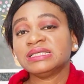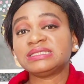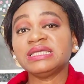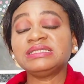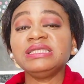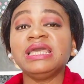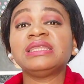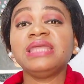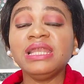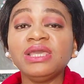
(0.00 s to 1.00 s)
Setting
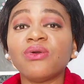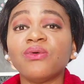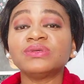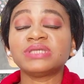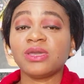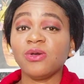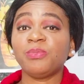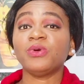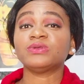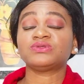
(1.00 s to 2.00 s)
a daily goals
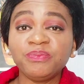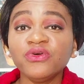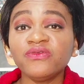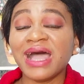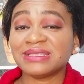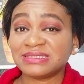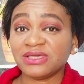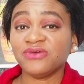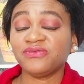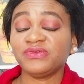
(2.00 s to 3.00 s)
help us improve
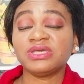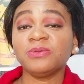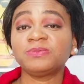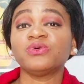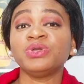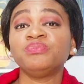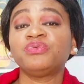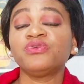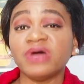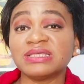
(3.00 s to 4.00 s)
ourselves. It helps to
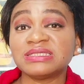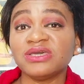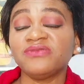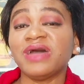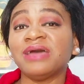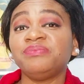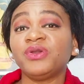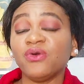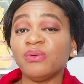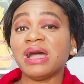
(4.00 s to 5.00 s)
improve ourselves
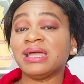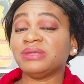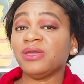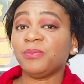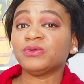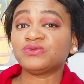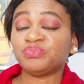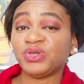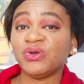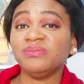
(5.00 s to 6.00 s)
and help us to
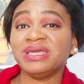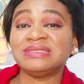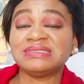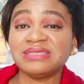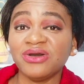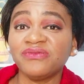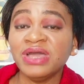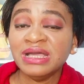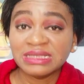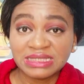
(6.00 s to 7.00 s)
become a
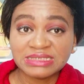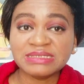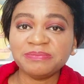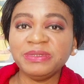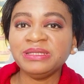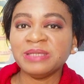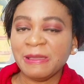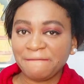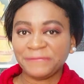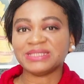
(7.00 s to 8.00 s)
self-disciplined
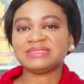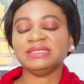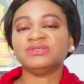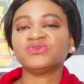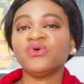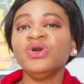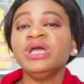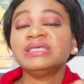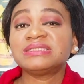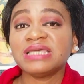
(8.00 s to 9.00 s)
person. So
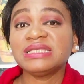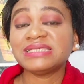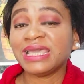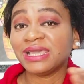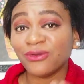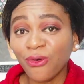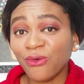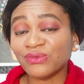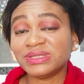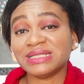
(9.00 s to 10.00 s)
set a
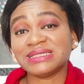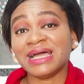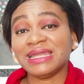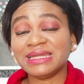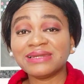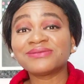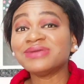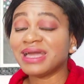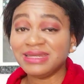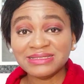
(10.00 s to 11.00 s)
goal that are
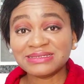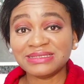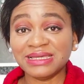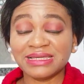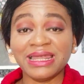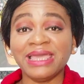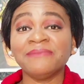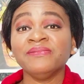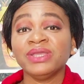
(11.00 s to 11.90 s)
realistic. Like,